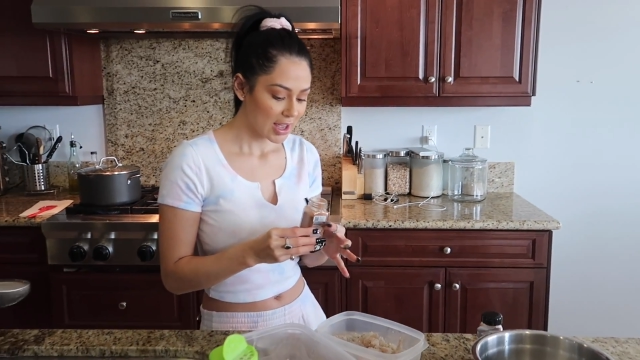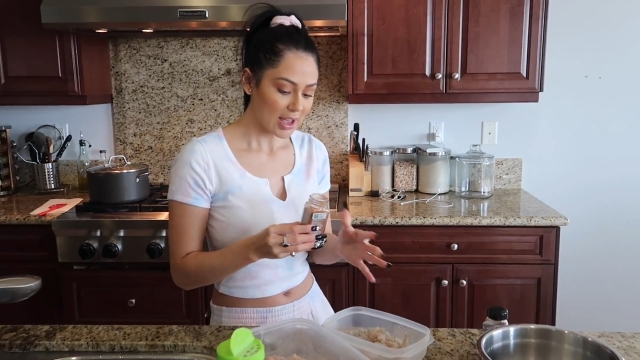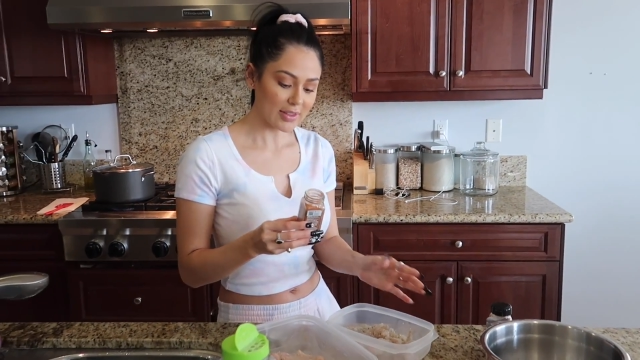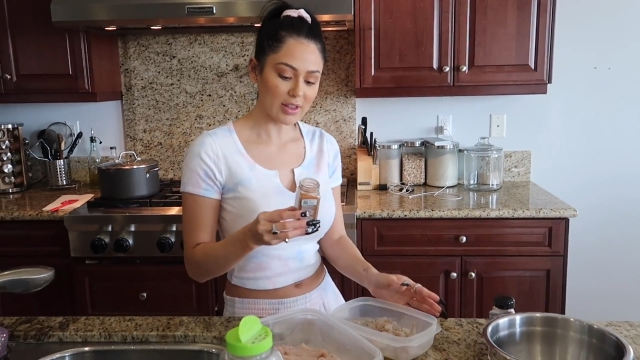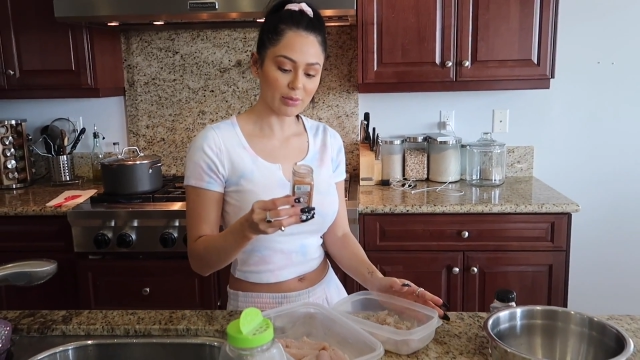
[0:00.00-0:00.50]

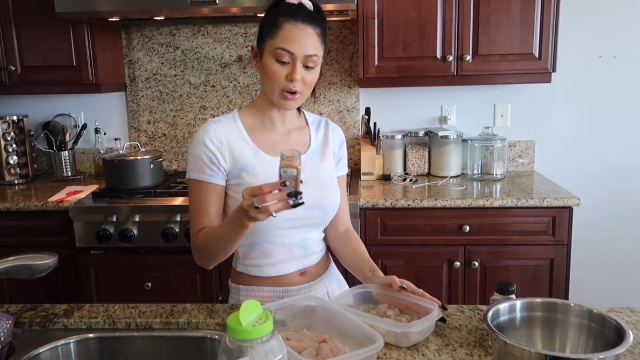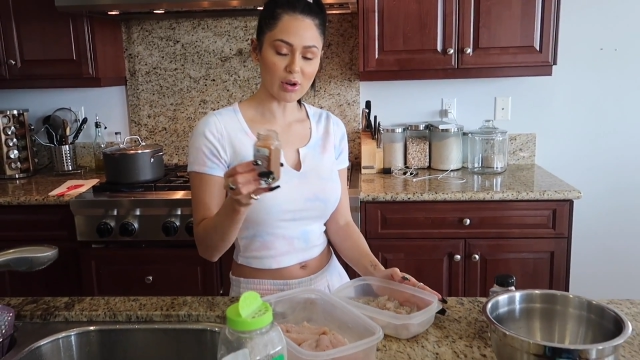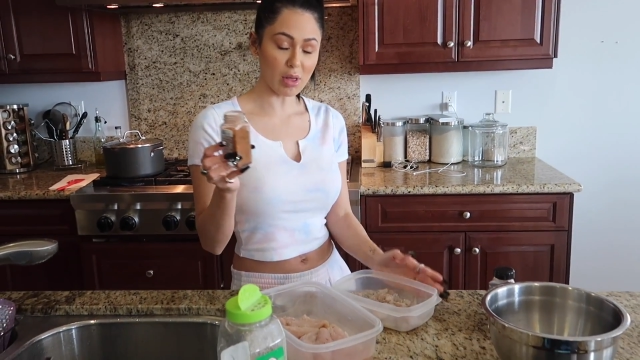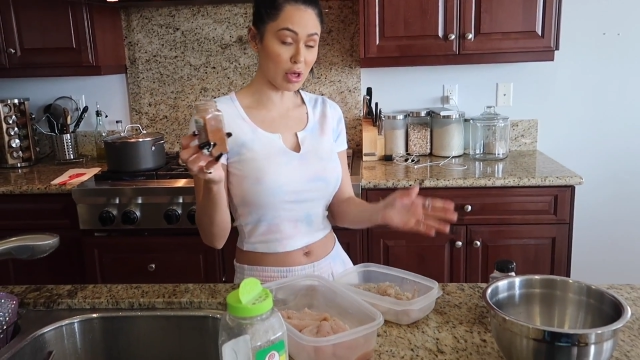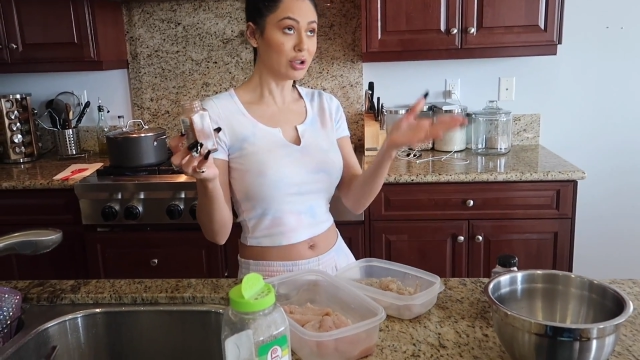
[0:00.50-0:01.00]
And then we're,
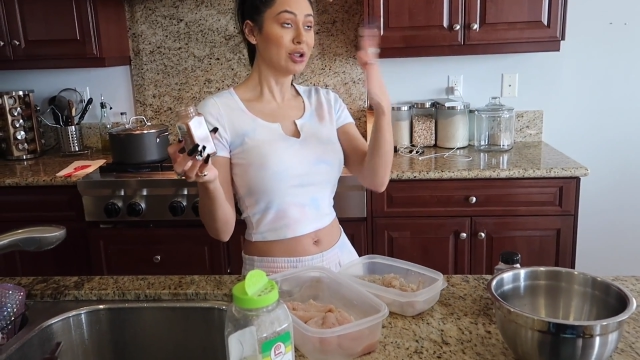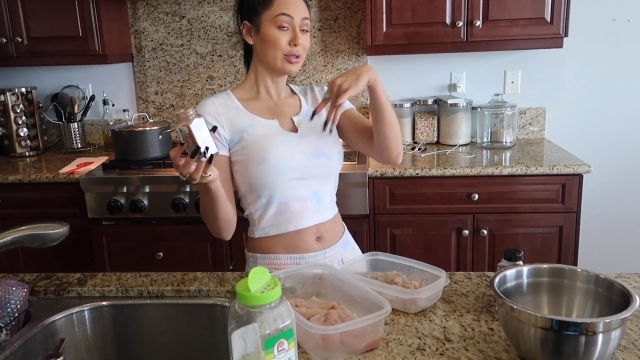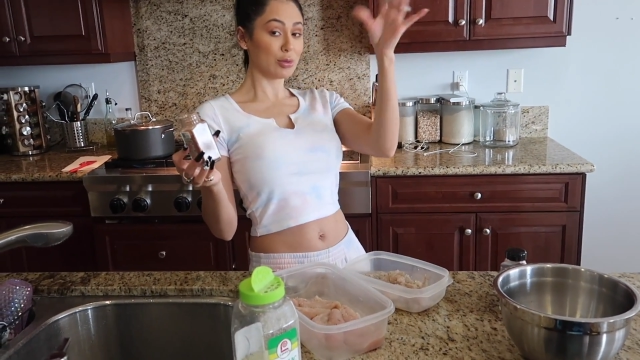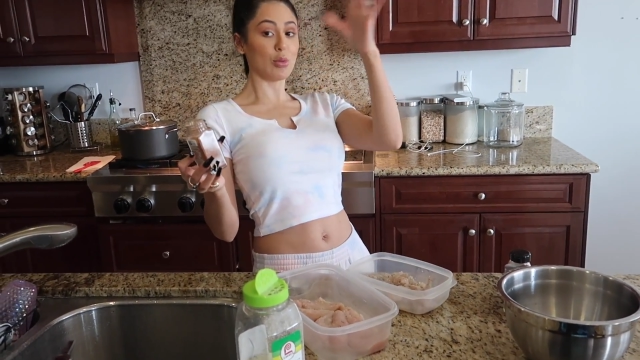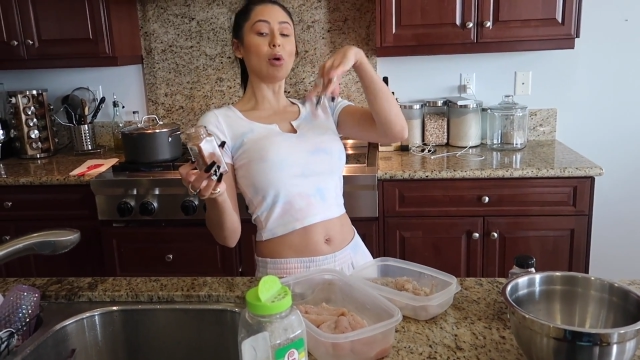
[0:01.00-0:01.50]

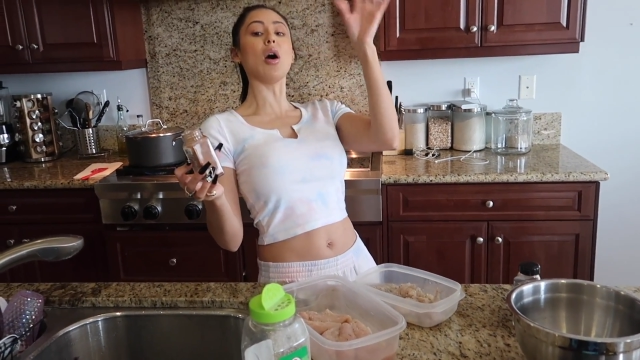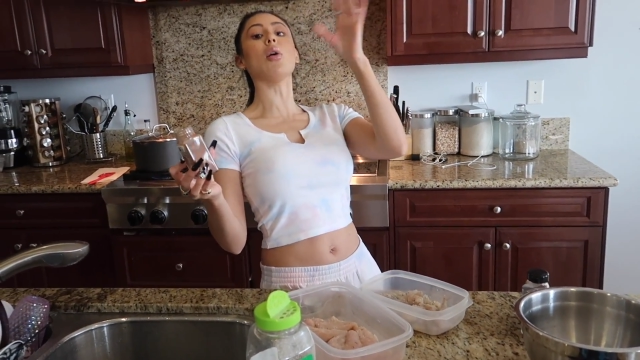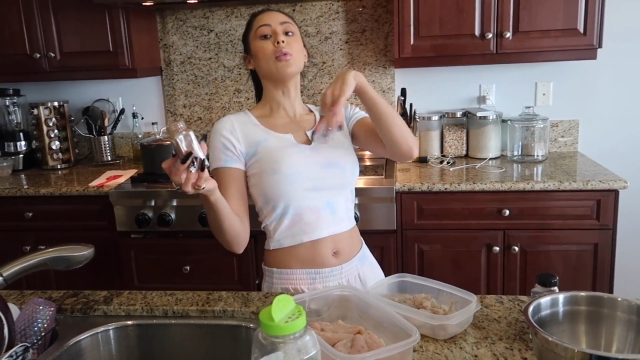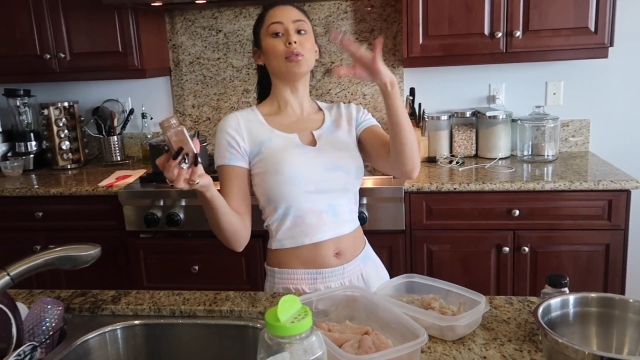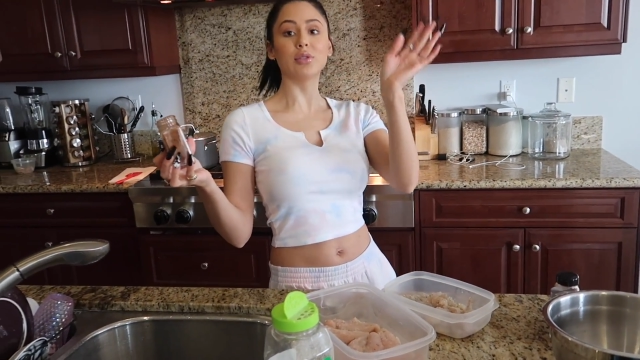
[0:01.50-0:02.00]

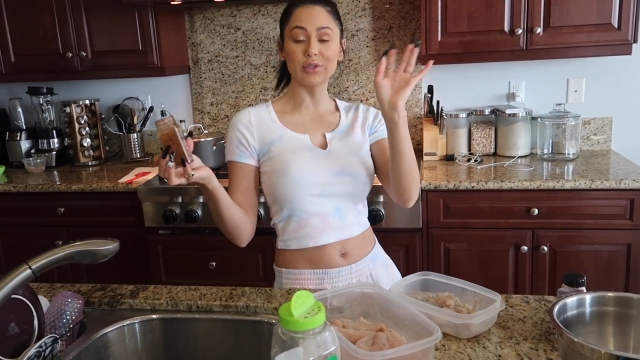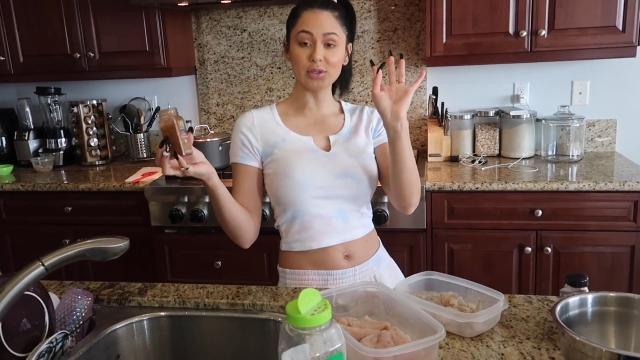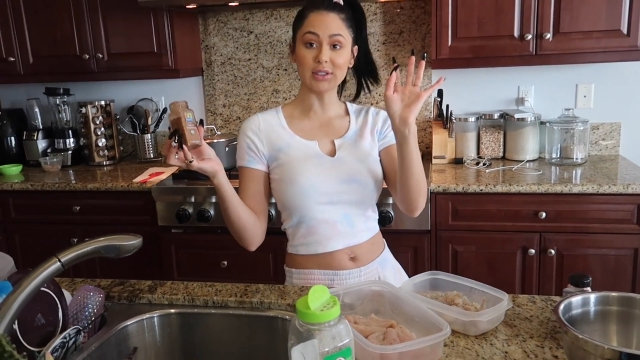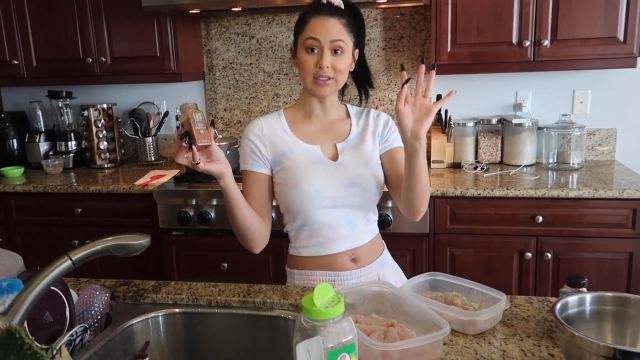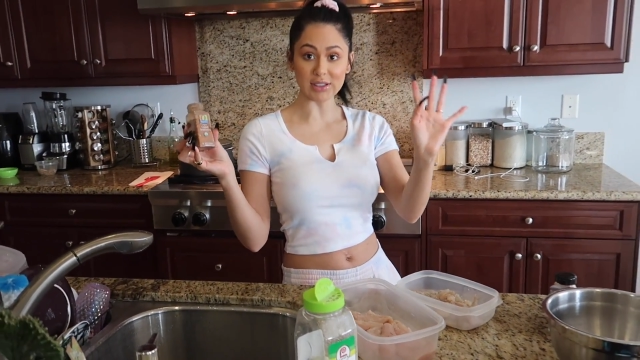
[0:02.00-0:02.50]
whoa,
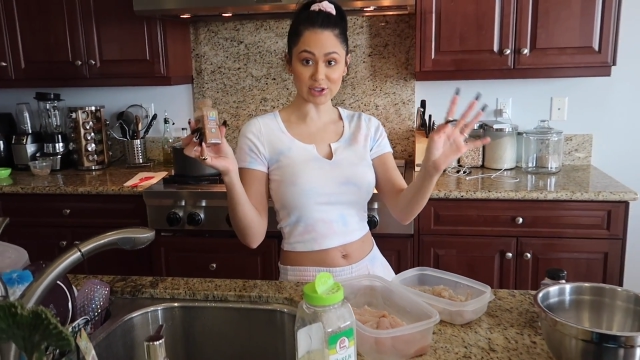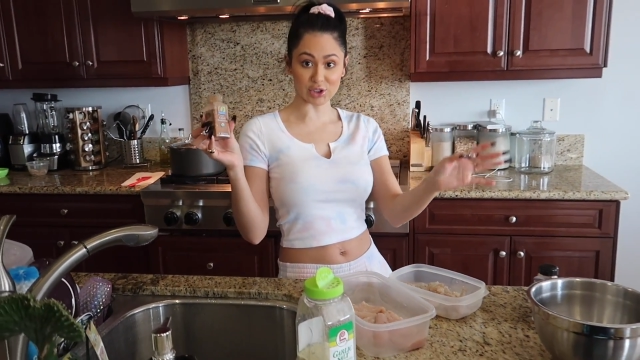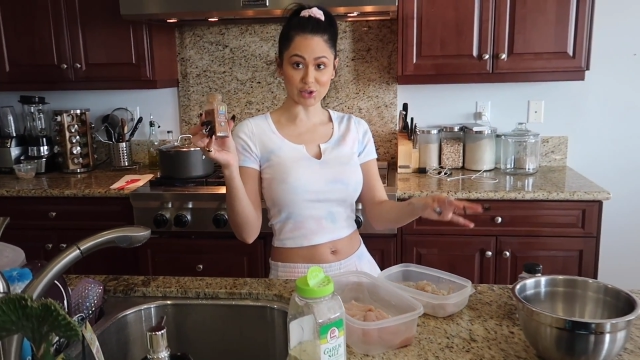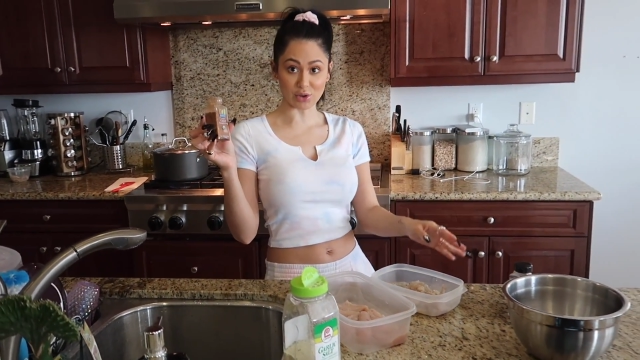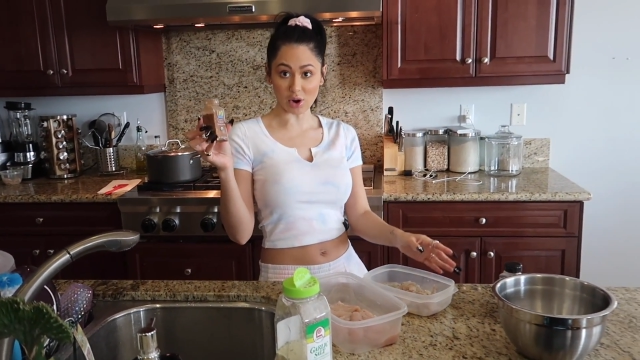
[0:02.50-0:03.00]
dude, this is
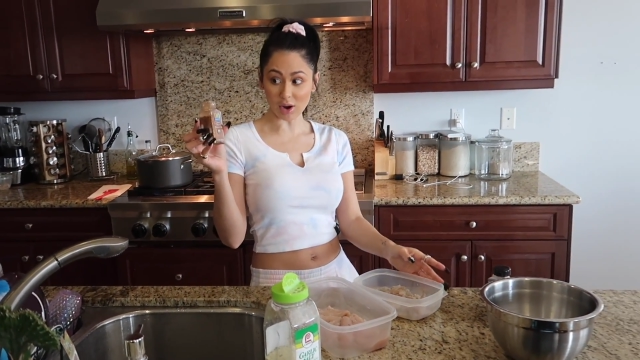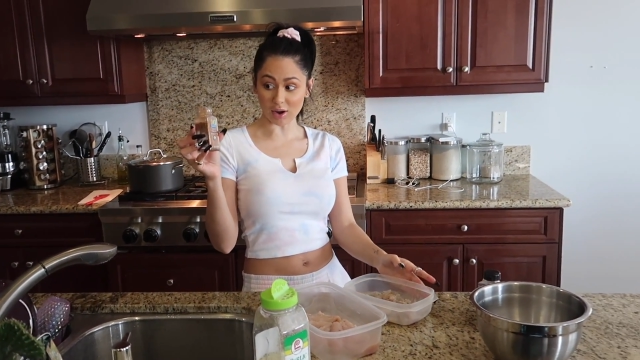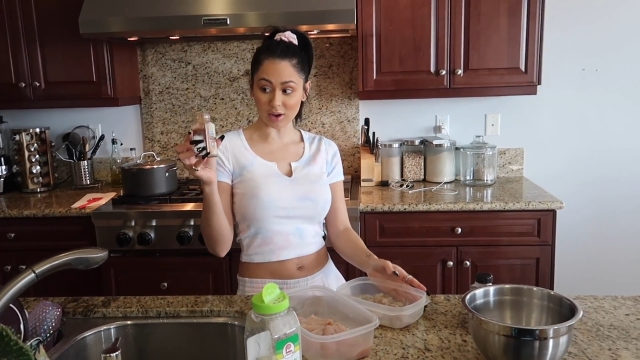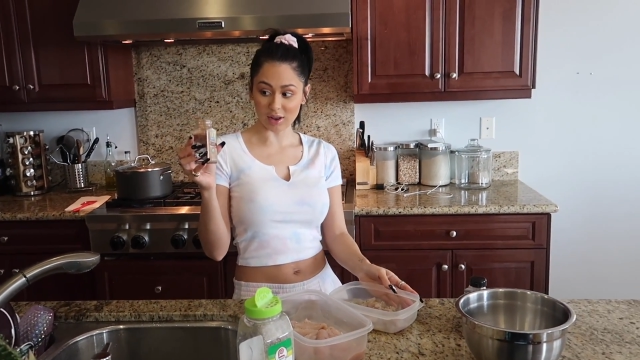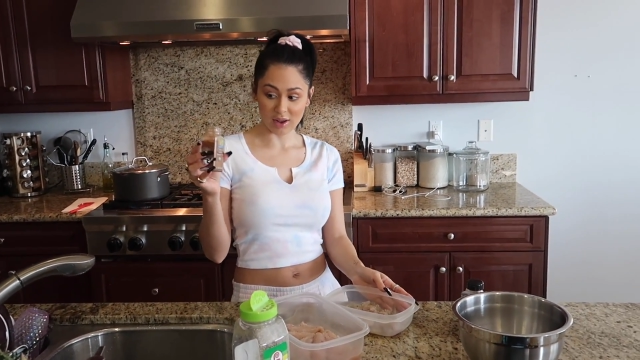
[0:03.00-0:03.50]
strong.